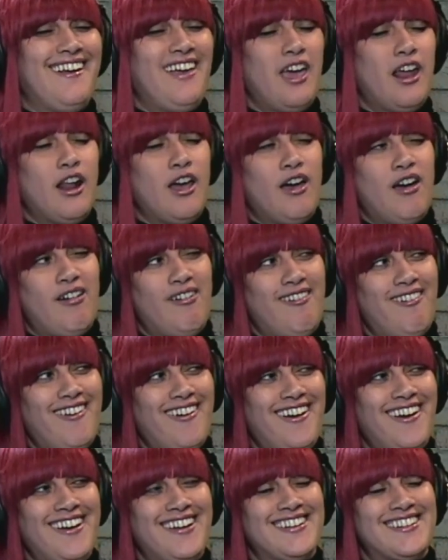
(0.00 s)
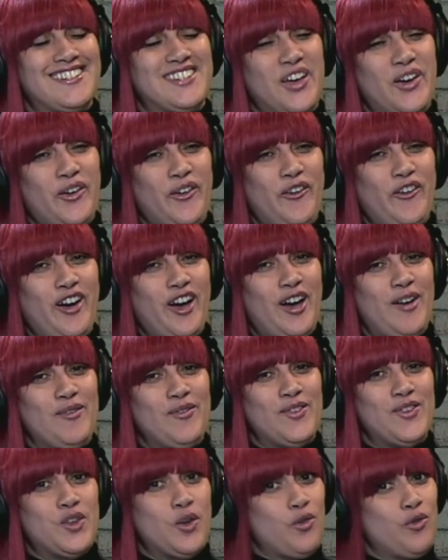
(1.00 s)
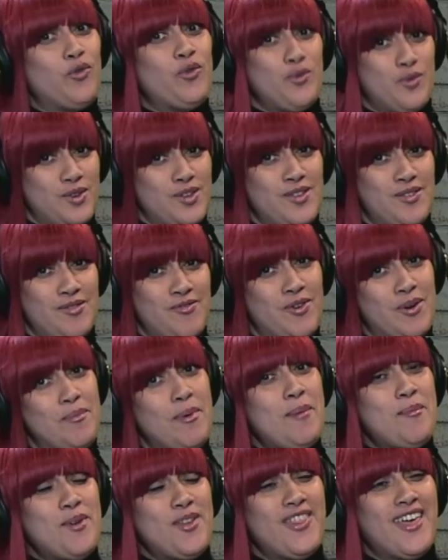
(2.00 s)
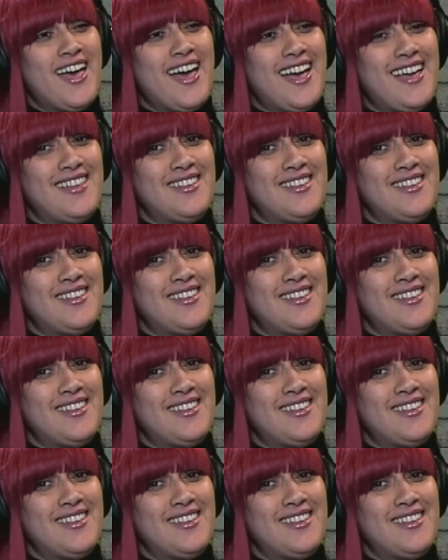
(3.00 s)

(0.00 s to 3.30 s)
you know. So remember that.